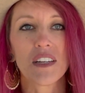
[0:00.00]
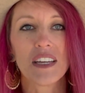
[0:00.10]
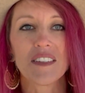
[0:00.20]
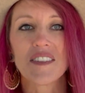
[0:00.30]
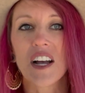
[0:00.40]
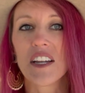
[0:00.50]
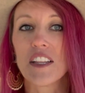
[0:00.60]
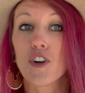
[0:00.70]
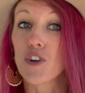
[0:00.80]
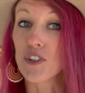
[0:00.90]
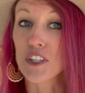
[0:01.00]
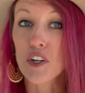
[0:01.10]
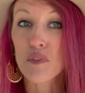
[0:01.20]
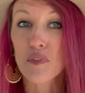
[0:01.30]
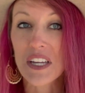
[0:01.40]
is done in
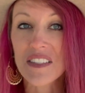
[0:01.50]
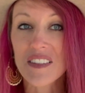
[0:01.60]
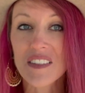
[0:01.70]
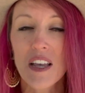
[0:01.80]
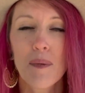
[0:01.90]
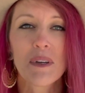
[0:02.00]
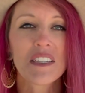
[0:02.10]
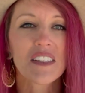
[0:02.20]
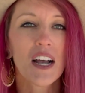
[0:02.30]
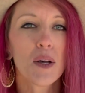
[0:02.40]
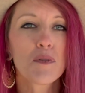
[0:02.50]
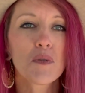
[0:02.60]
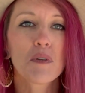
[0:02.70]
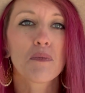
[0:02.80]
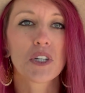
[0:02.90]
earlier phases because it helps
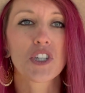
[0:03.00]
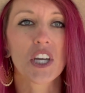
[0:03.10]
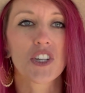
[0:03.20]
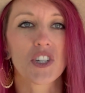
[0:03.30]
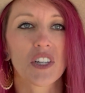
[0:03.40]
with appreciation,